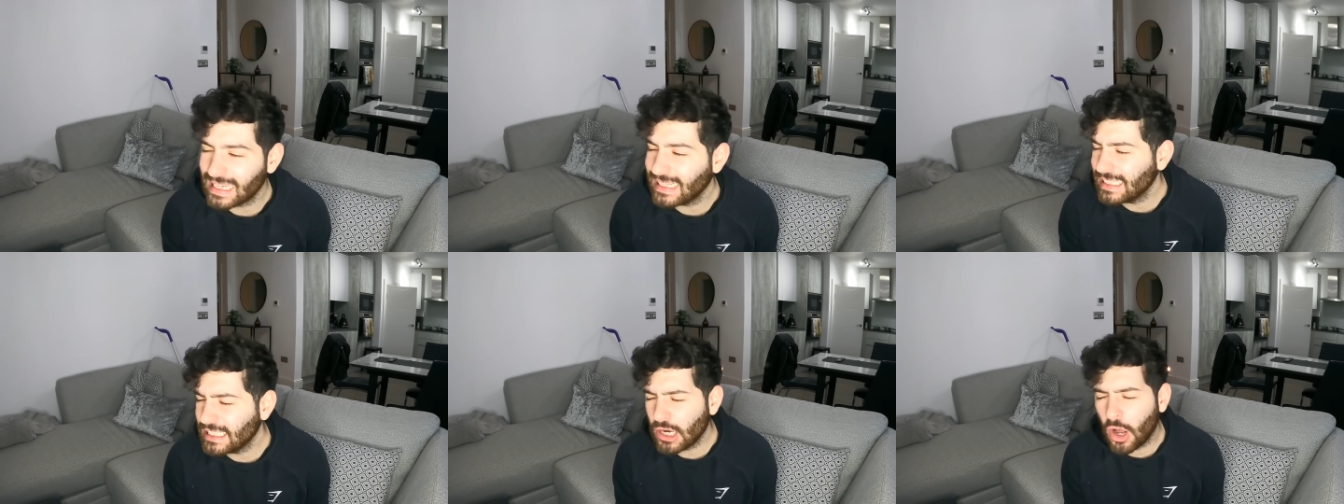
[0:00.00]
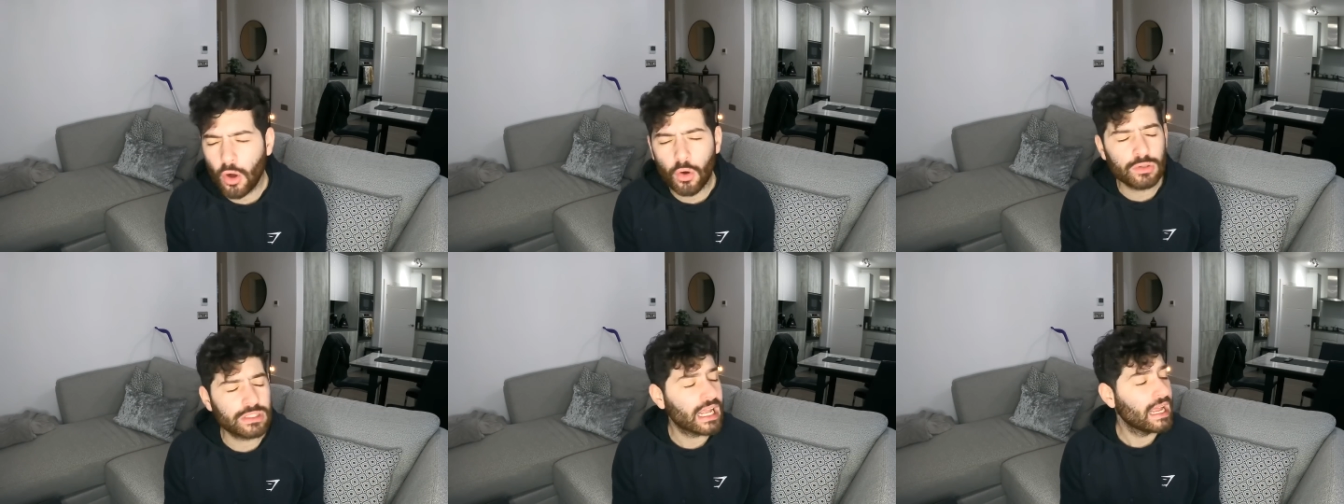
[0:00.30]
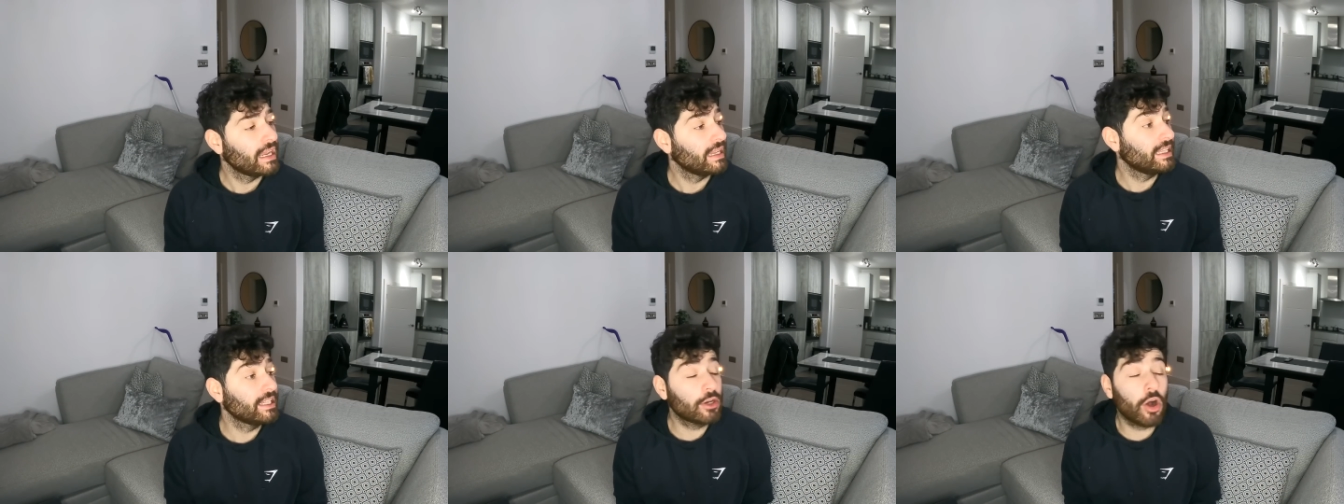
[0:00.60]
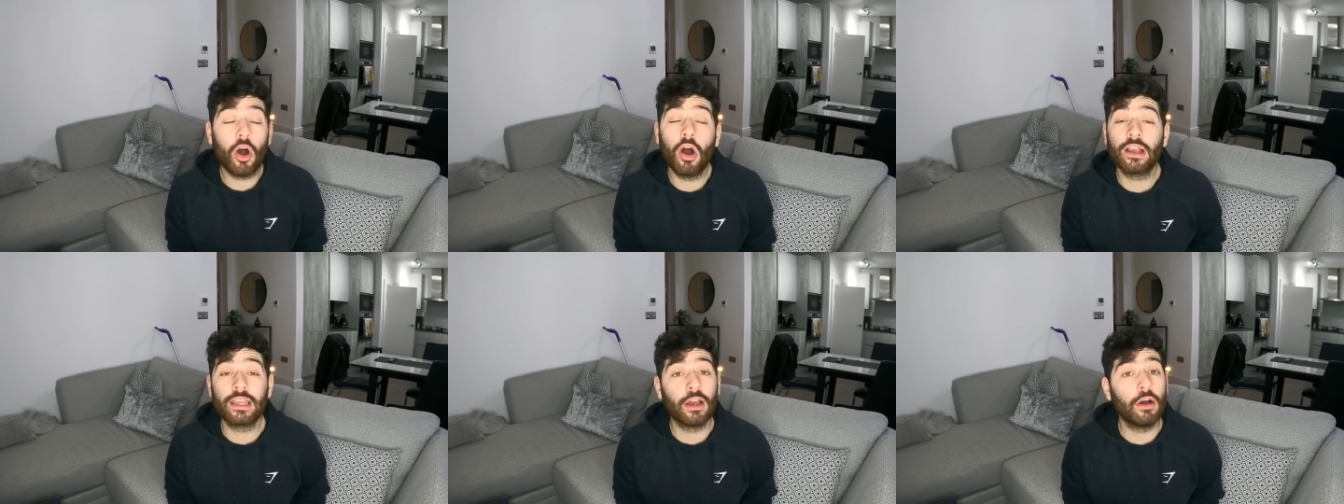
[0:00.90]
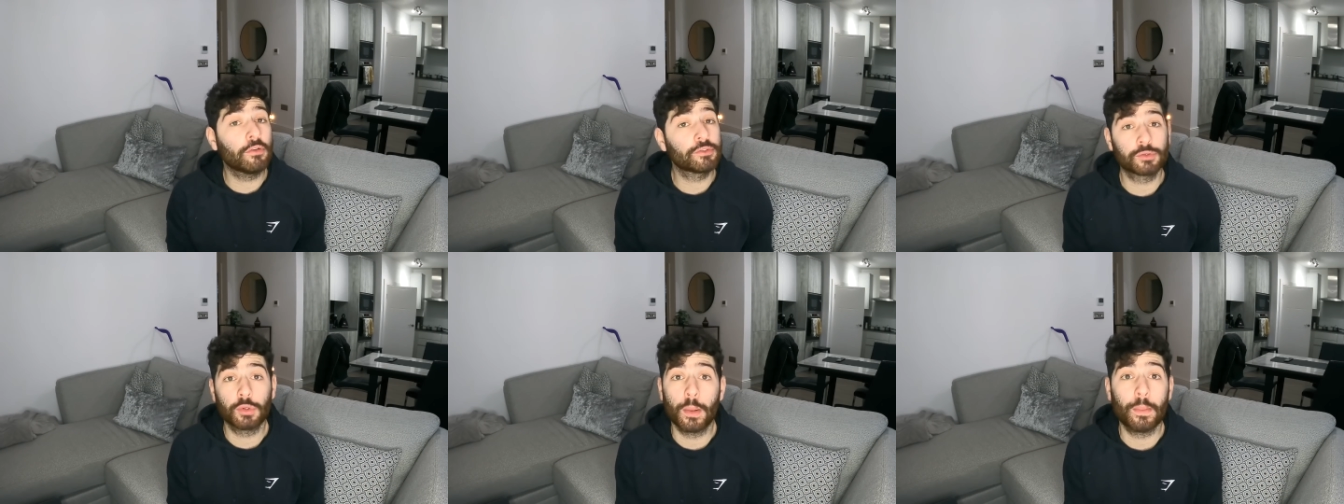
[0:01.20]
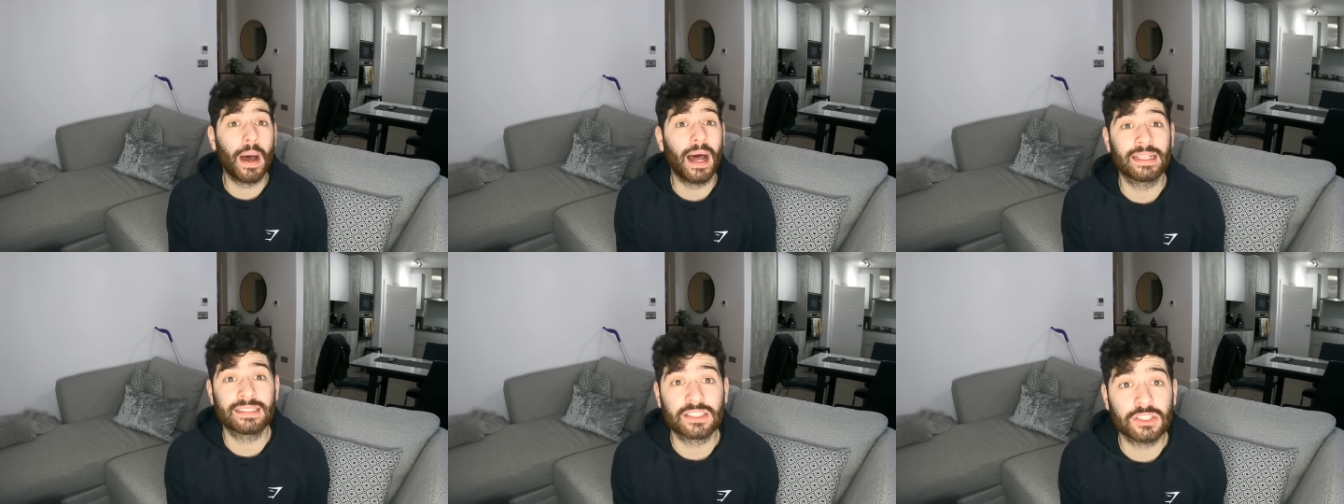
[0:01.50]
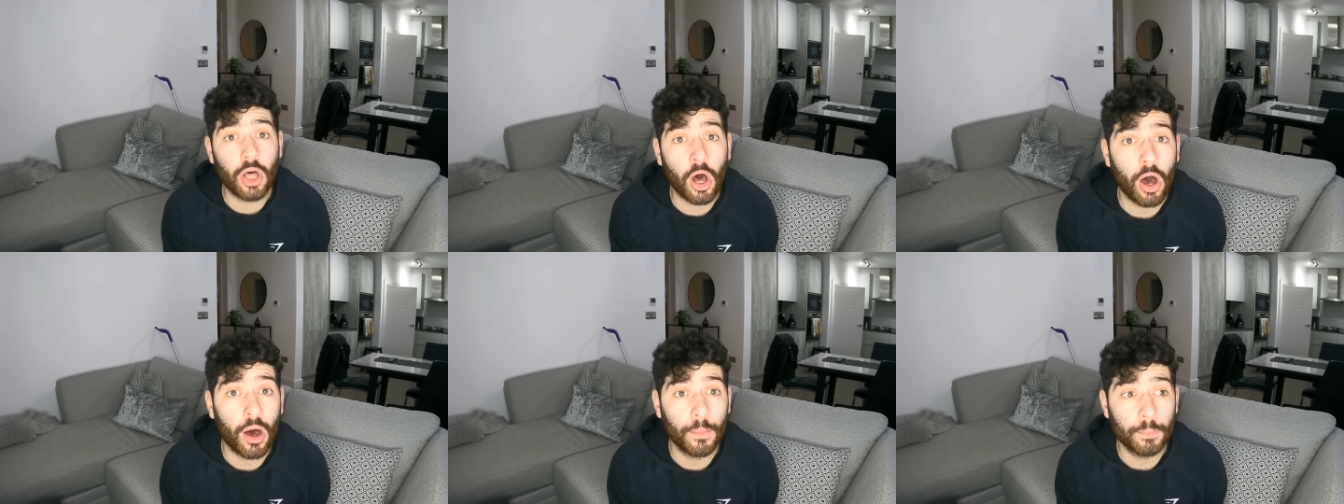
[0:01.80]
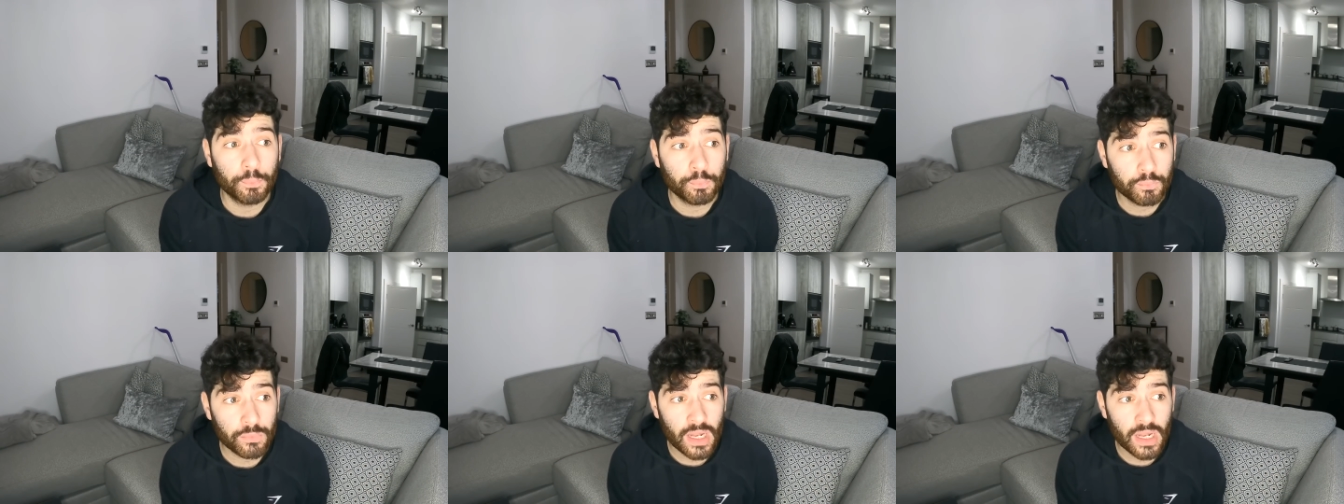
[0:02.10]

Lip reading: And he knows he can't get off to a bad start.